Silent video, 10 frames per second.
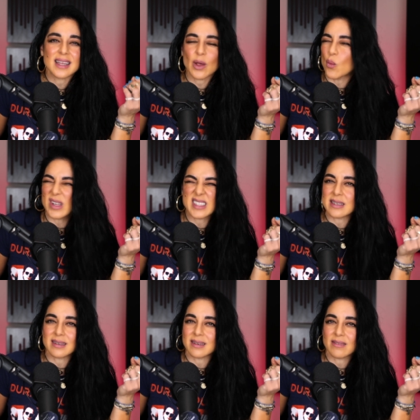It
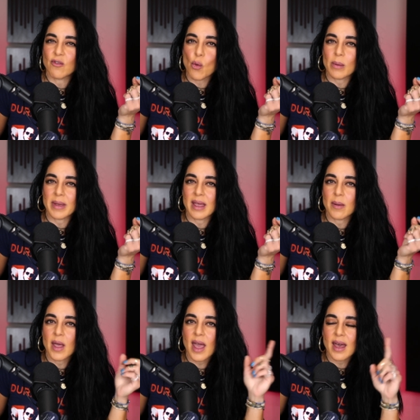wasn't for
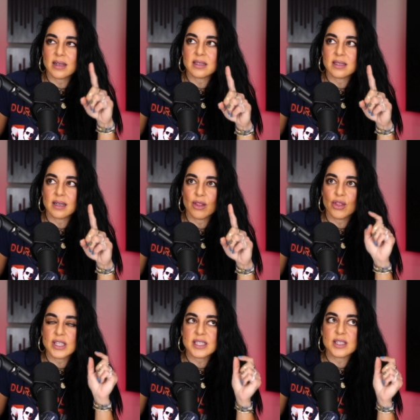me. And
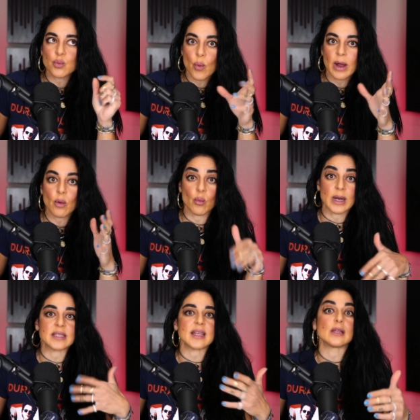this is where, when
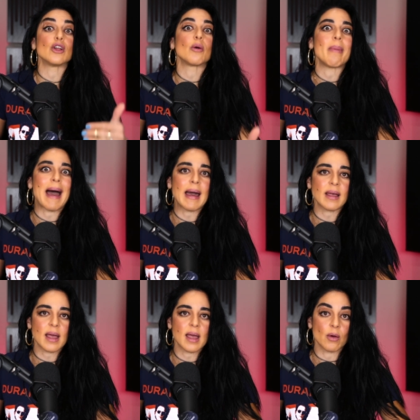I say look back,